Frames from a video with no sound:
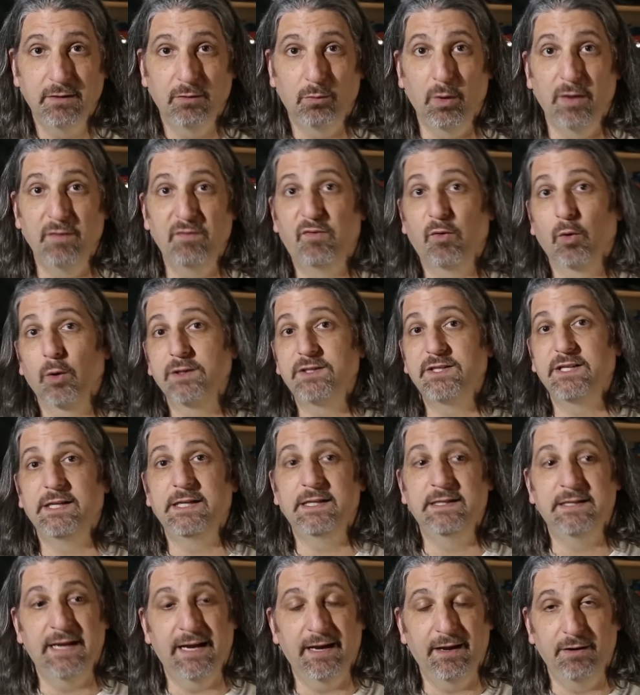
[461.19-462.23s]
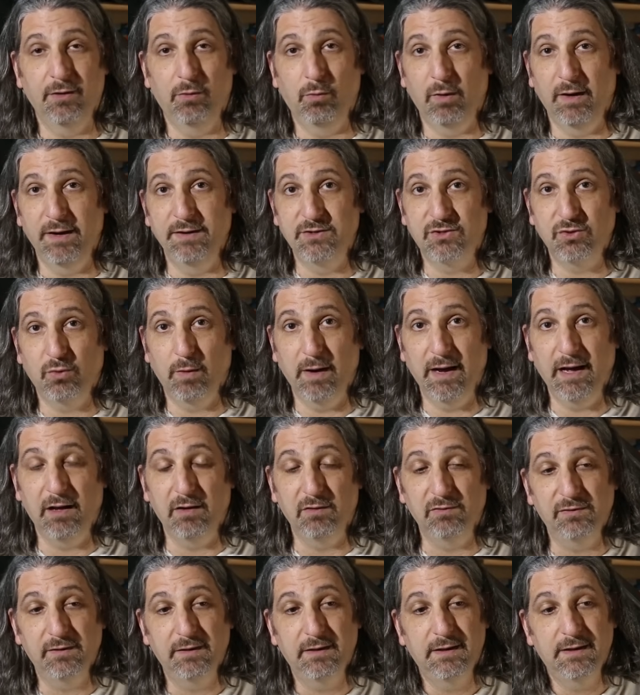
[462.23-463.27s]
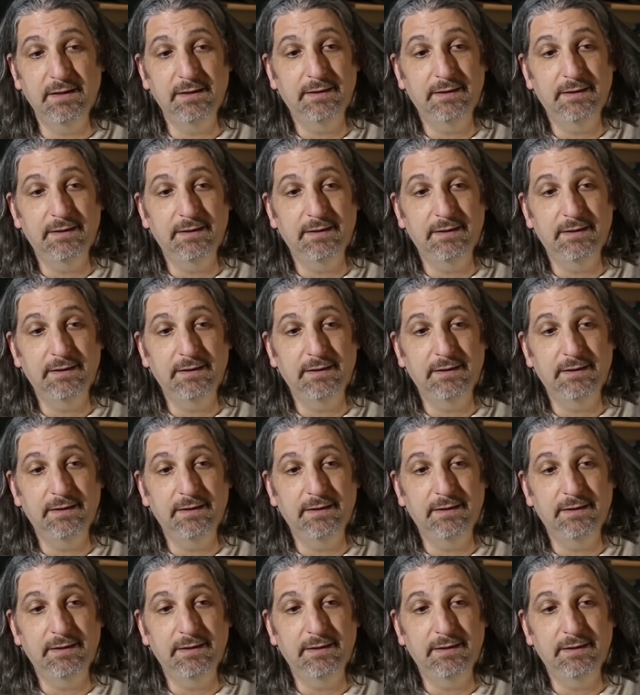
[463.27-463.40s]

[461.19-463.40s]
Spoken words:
114 down to 112.